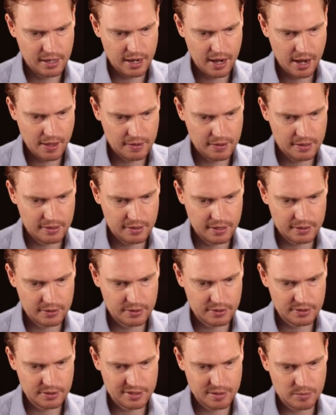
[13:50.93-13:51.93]
And then they
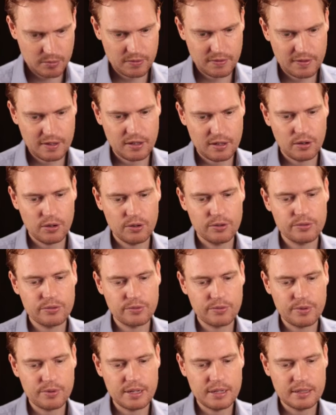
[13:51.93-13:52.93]
do some of their
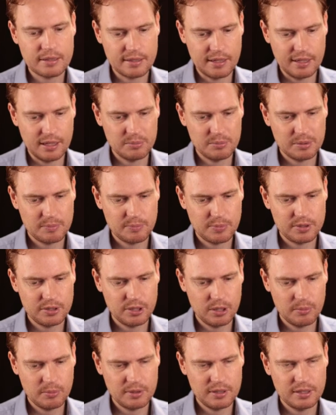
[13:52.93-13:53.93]
own retail. But
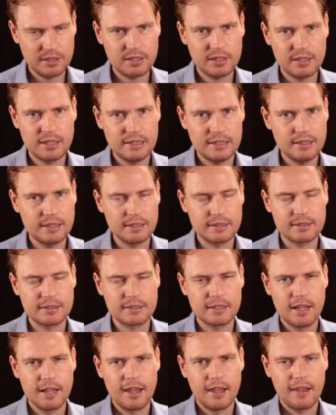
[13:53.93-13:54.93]
predominantly
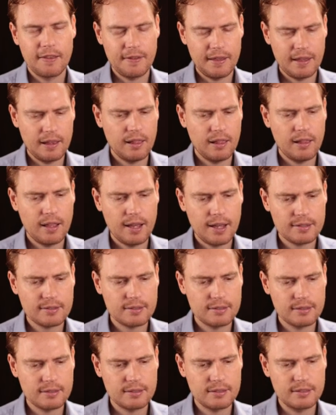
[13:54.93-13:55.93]
it's they
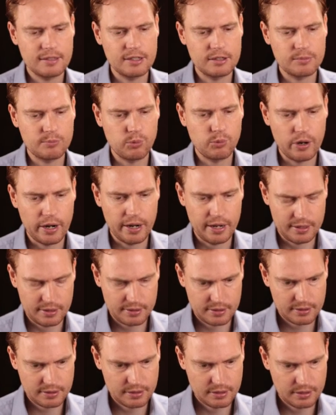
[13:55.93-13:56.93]
license these
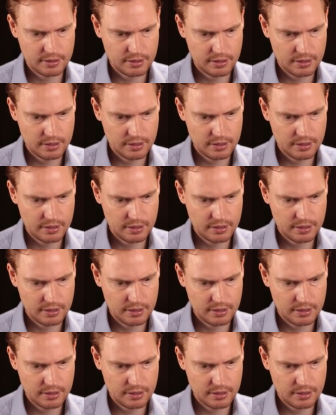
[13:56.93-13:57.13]
brands.